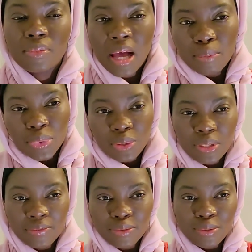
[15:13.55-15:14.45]
I'm
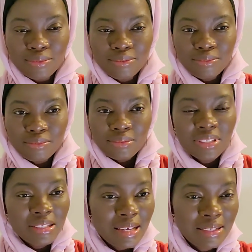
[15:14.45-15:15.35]
beautiful.
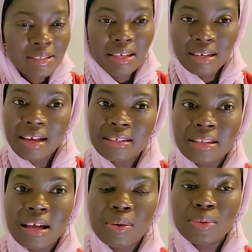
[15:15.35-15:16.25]
Yes, say that
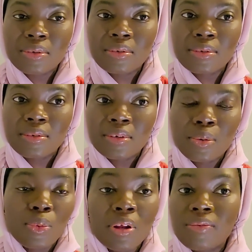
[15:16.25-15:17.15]
loud.
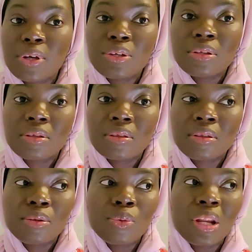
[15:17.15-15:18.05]

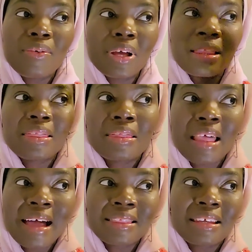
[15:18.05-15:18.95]
Whatever
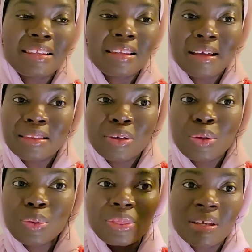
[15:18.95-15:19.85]
that thing, like the
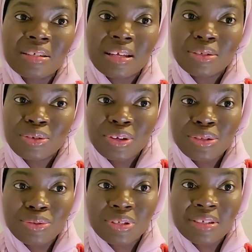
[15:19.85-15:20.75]
good things that you need
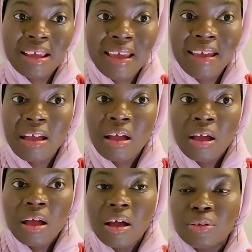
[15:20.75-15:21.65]
to say
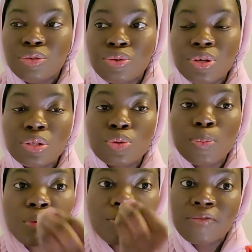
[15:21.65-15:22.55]
and you need to
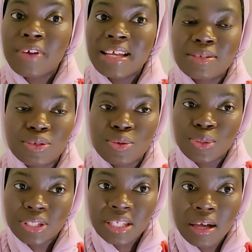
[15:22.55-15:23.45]
profess to
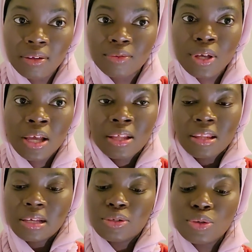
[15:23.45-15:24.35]
yourself,
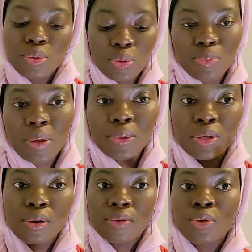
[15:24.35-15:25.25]
that, you know, maybe
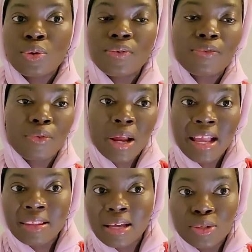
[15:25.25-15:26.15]
your good
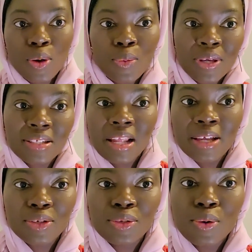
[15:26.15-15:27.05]
friend that's always,
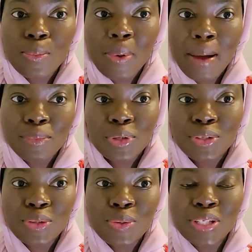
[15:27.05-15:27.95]
like, you know, pamper
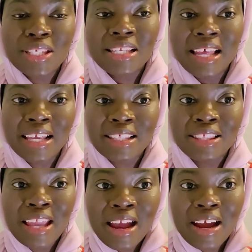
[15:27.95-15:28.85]
you, isn't
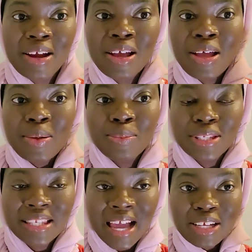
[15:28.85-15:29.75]
like there
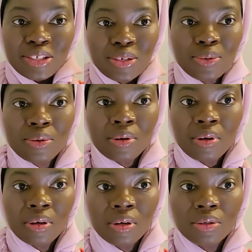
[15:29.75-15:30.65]
beside you,
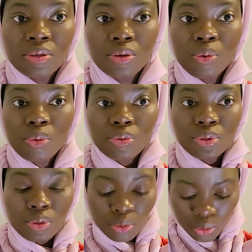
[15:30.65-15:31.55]
you know,
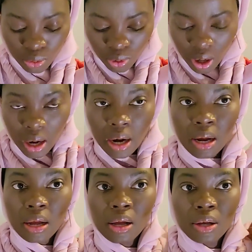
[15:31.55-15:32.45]
you
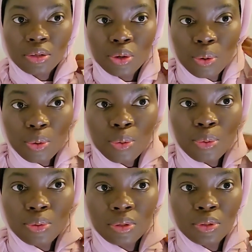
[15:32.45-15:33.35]
are your
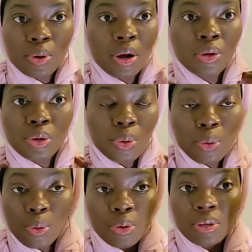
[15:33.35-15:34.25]
own, you're on your
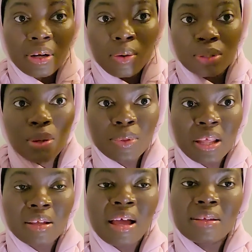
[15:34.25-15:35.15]
own or
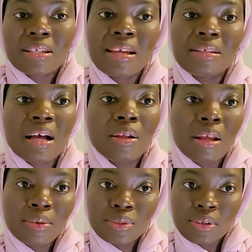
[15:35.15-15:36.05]
something like that. Say it out
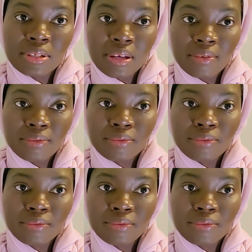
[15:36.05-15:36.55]
loud to yourself.